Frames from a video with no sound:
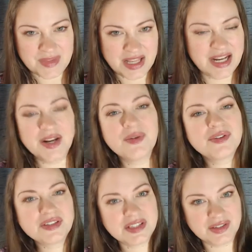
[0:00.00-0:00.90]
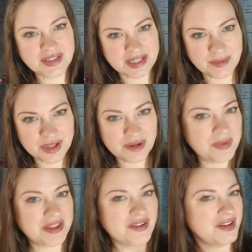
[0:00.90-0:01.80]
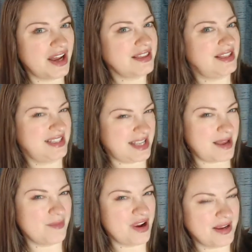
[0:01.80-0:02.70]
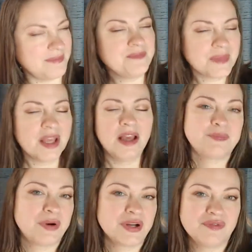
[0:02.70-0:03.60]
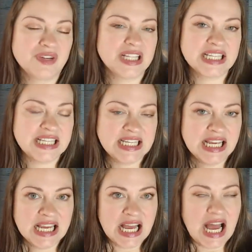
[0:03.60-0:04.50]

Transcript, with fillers: And I know they're still similar, but they're not the same, right? This book really